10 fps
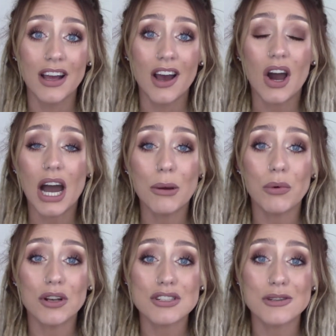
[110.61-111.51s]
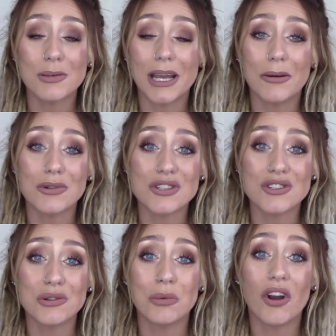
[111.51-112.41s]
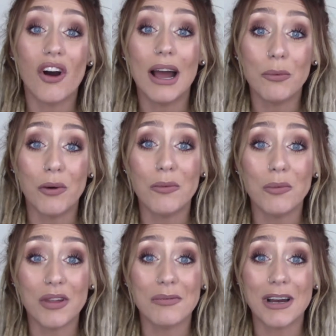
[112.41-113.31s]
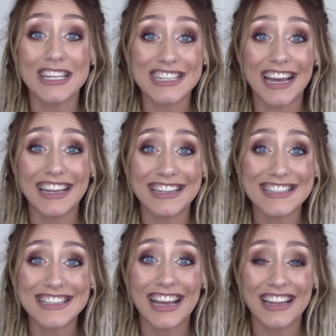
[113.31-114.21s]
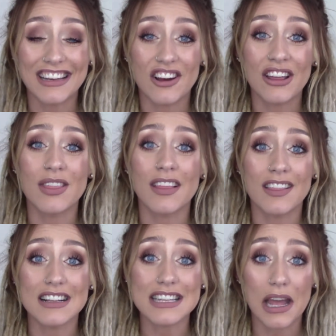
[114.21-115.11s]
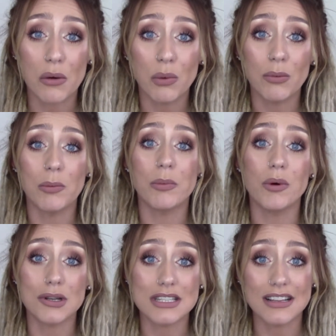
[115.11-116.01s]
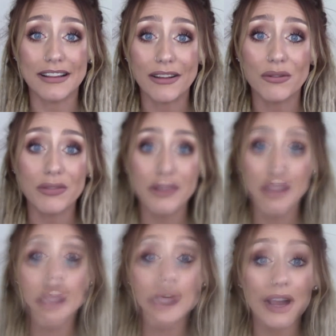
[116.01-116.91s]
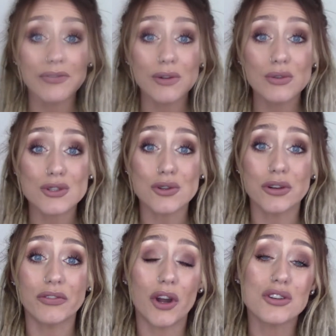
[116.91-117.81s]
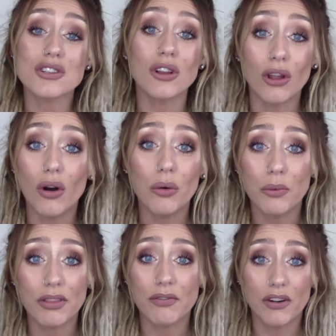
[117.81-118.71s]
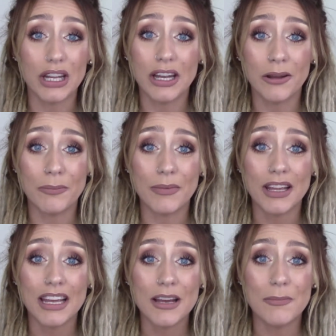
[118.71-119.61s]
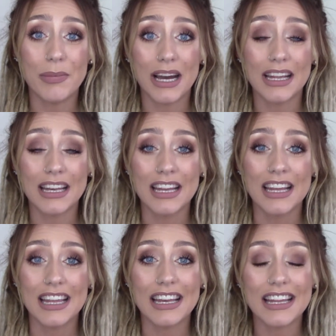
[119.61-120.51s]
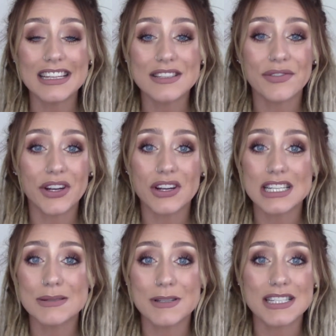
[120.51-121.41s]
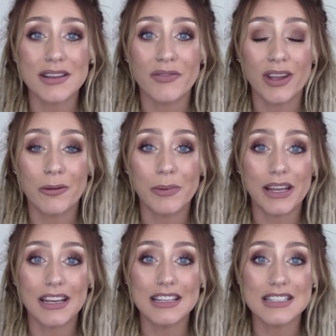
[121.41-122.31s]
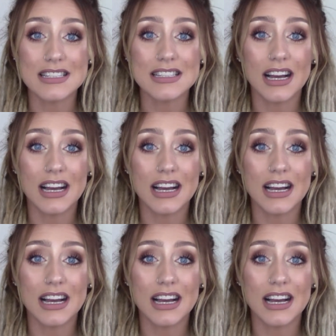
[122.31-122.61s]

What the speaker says: I want to be able to do what I want with my days, and I think that's how we were born to live. So travel sort of goes along with freedom, but it is very specific because